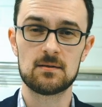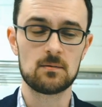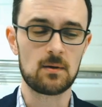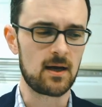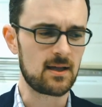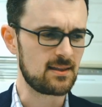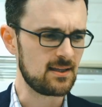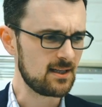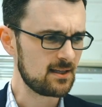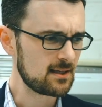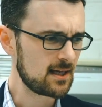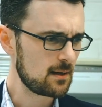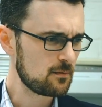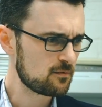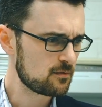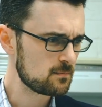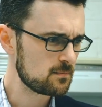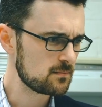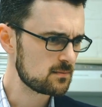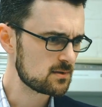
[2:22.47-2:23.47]
I think it came
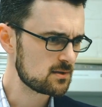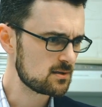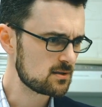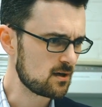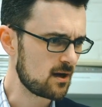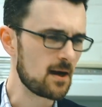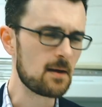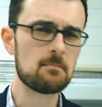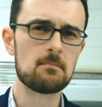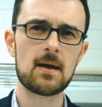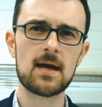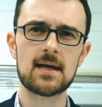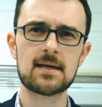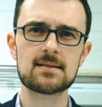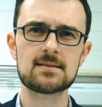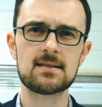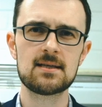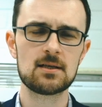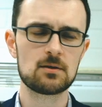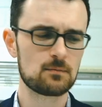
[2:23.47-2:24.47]
from Time
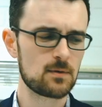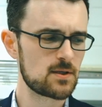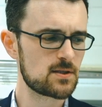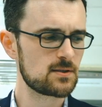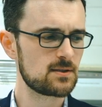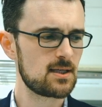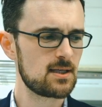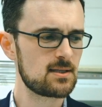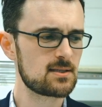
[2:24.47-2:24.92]
magazine originally.